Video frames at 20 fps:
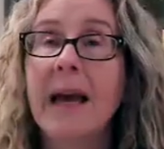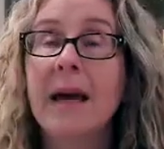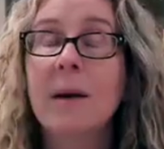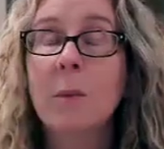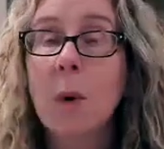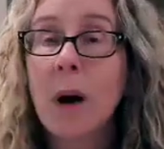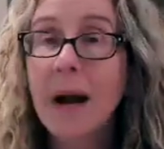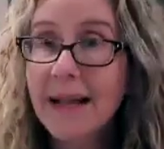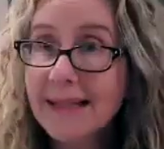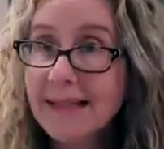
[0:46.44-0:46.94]

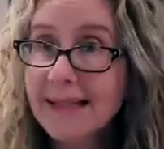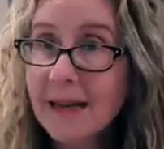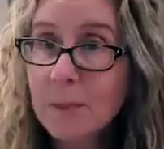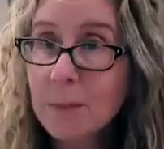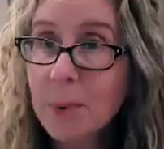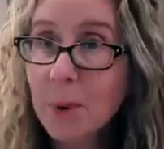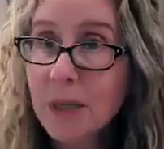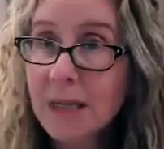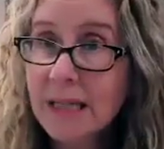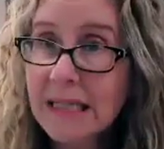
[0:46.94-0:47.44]
And why is that
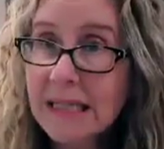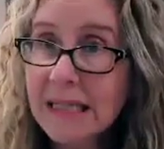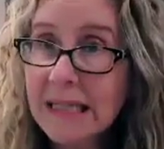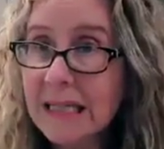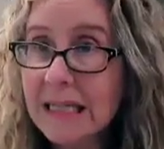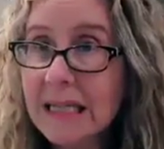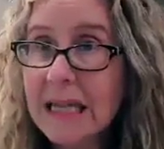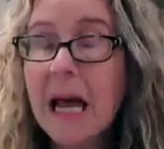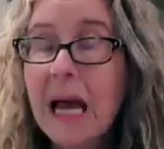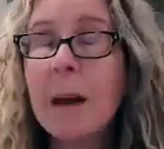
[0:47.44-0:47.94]

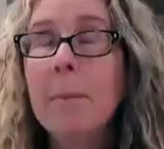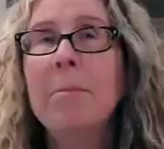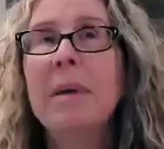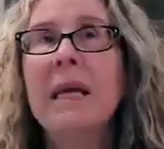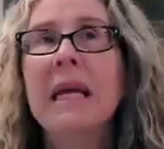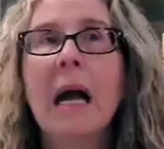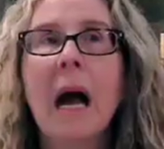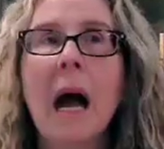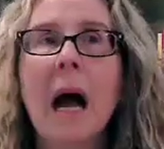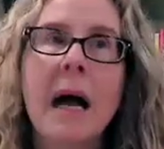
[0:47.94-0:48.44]
important?
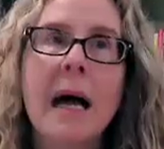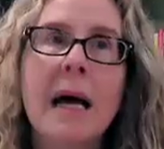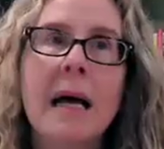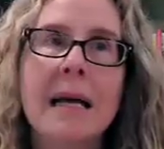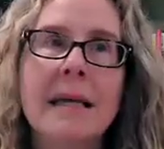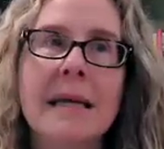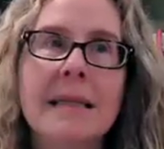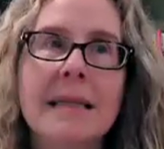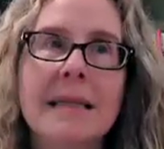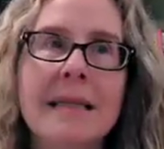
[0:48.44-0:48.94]

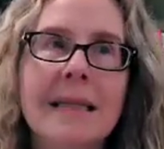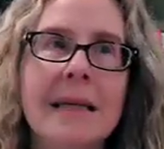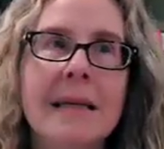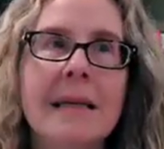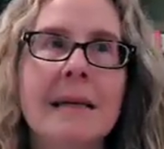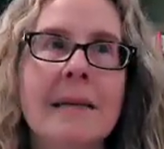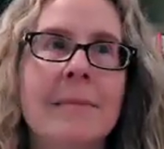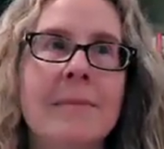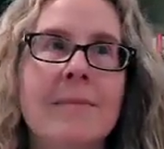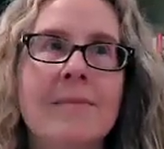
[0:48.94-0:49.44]
Because
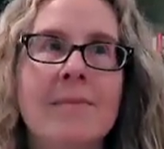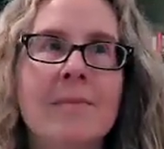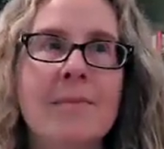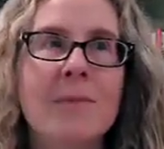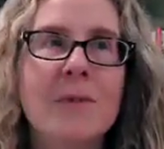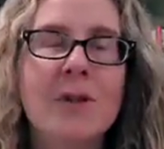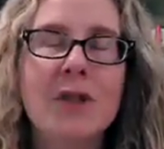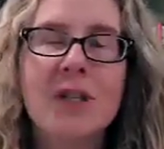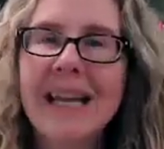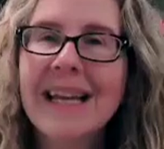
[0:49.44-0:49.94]

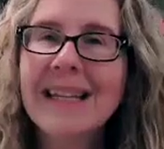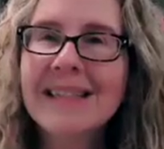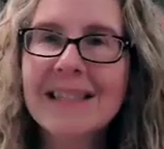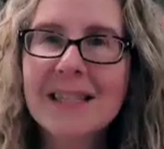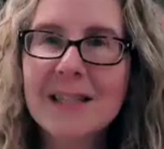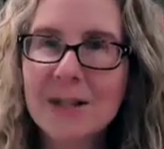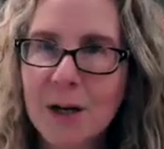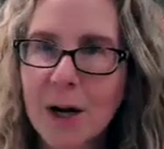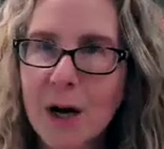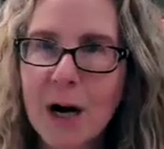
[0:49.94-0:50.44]

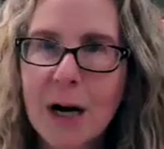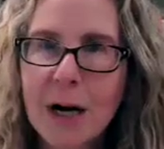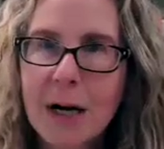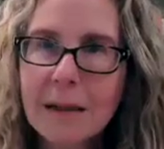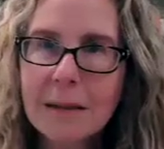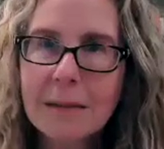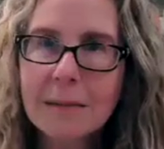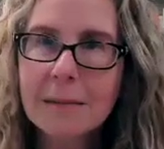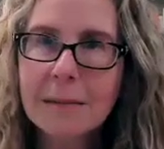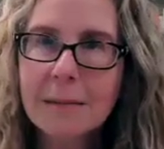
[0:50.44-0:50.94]
chances
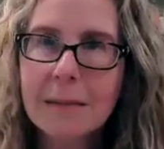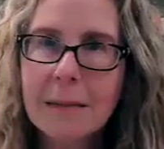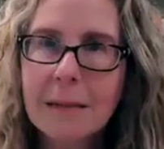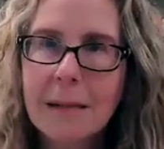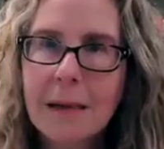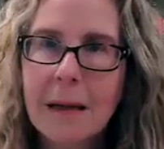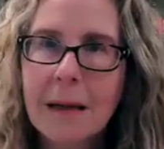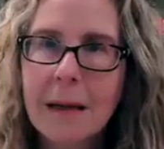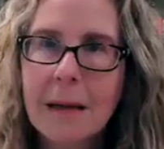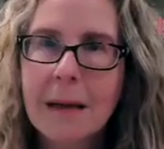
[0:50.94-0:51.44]
are,
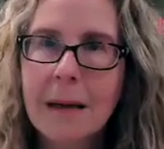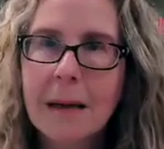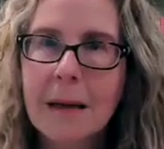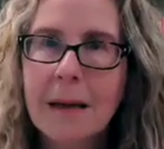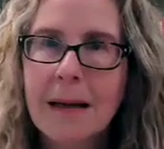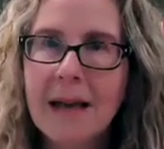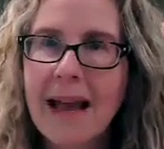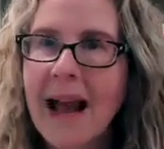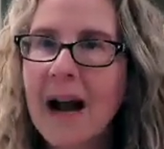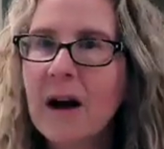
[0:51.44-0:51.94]

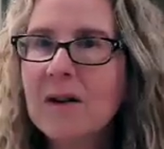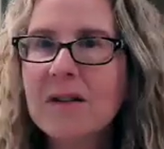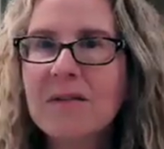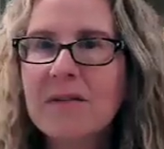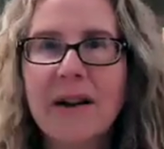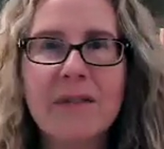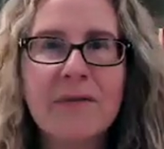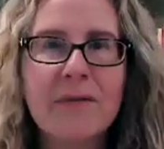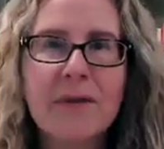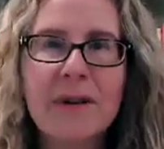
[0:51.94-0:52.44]
out
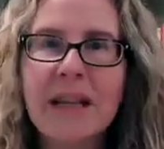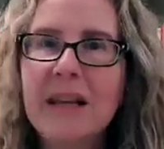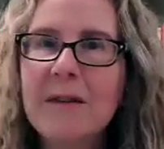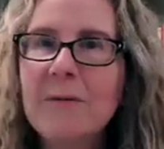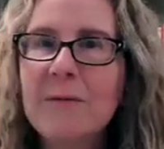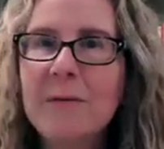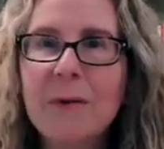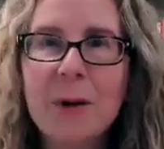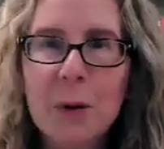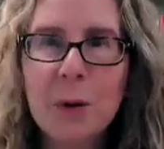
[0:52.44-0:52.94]
of
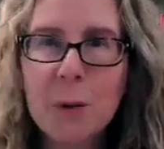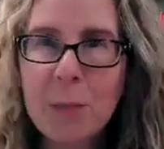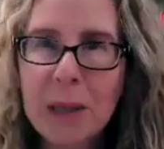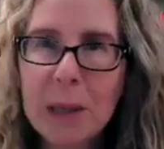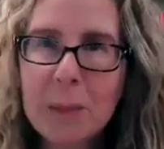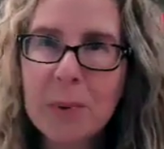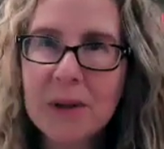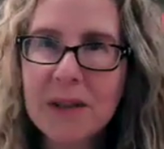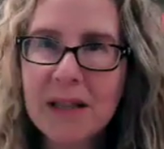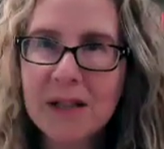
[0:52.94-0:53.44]
every few
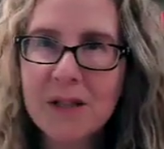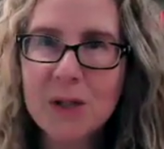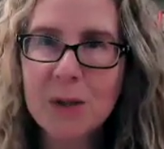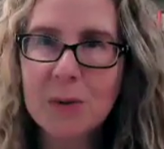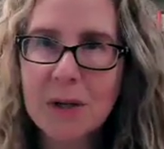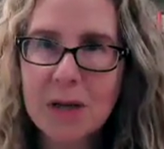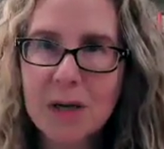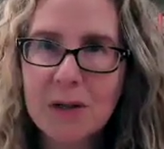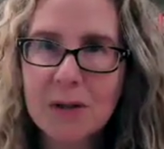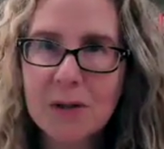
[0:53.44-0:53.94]
people that
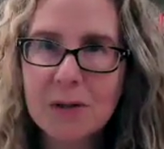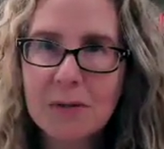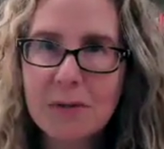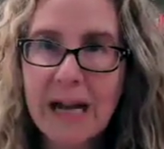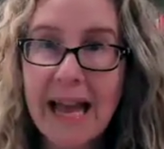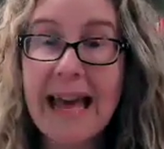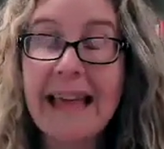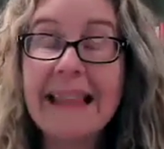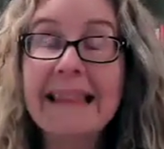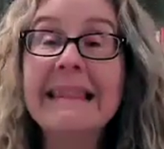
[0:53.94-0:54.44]
you
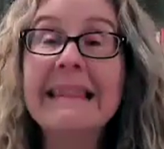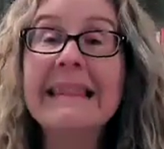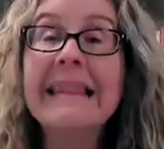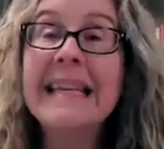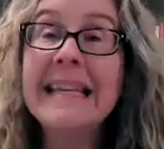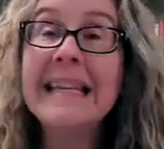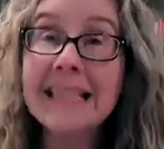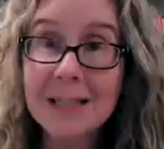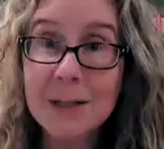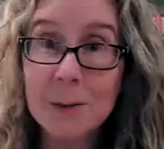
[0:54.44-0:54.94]
know, at
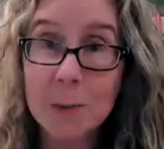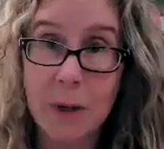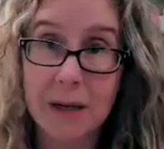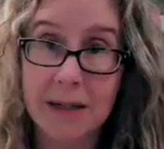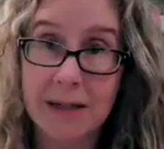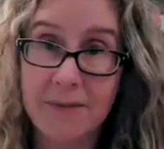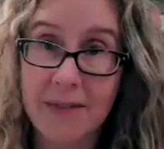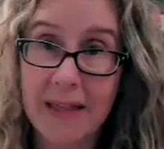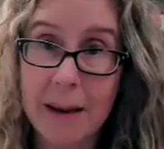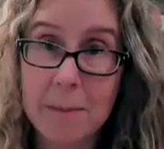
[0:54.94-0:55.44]
least
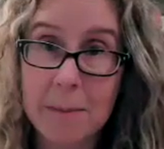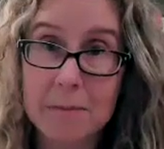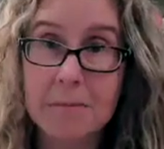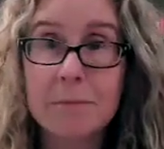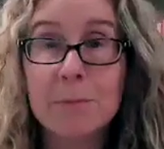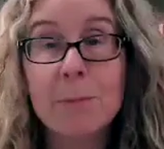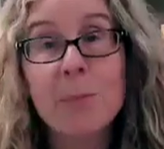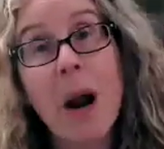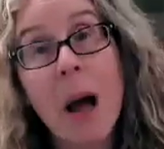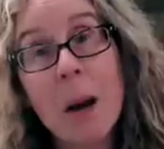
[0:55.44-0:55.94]
one of
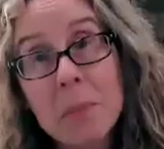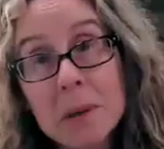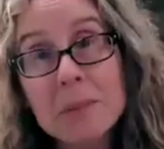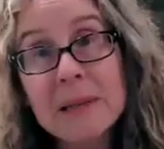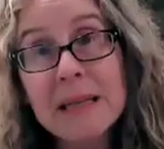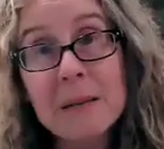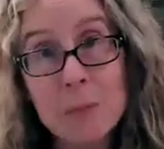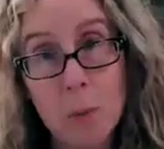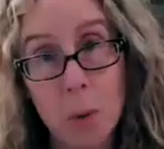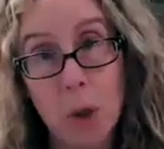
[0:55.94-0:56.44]
them,
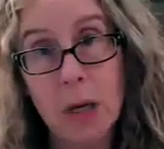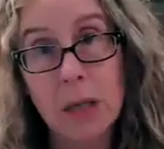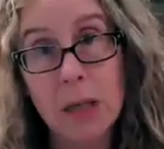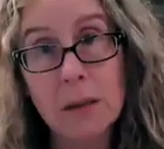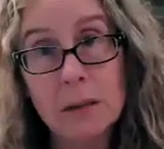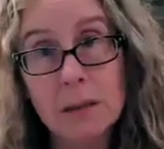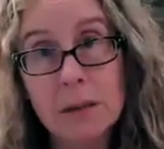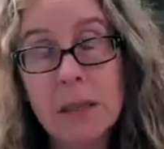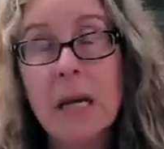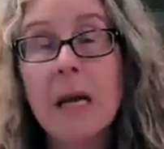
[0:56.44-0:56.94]
probably
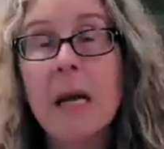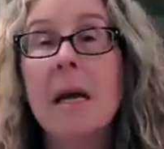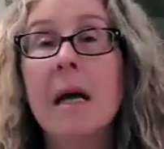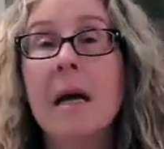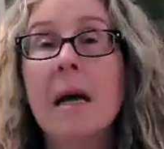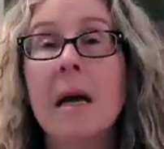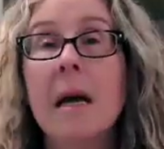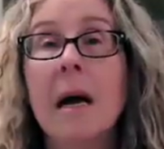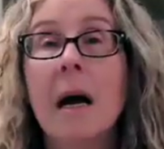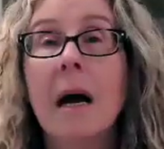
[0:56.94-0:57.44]
more,
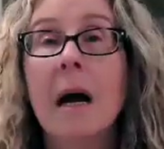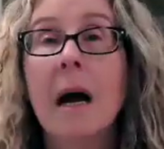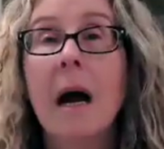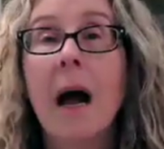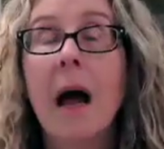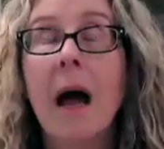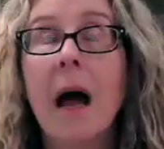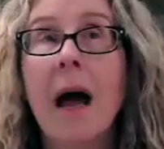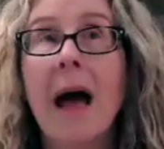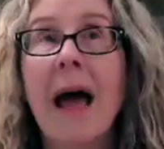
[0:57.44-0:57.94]

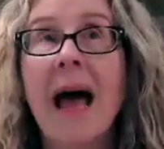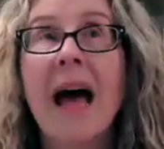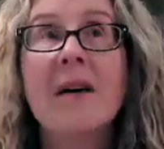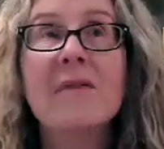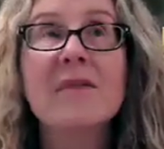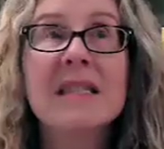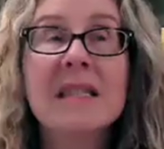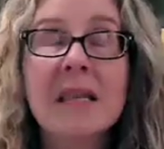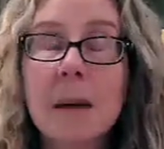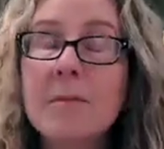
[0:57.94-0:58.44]

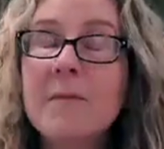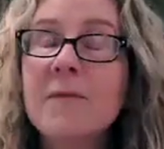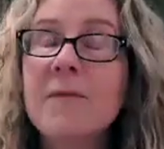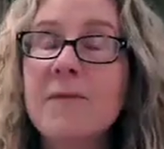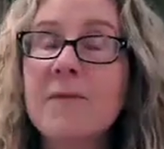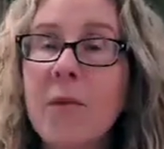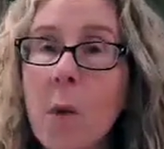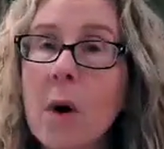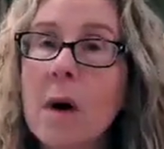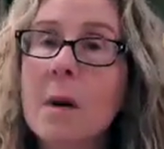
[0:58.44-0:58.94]
have
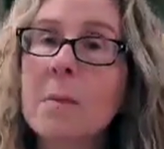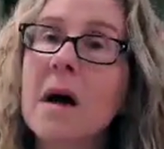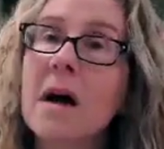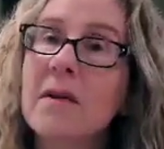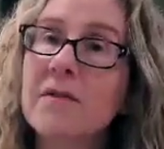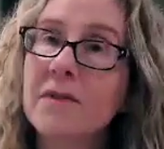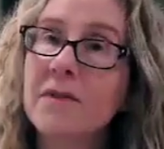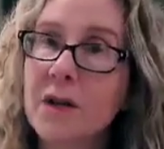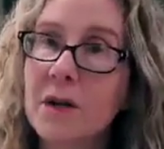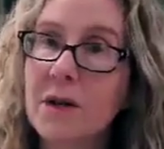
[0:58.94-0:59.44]
some form of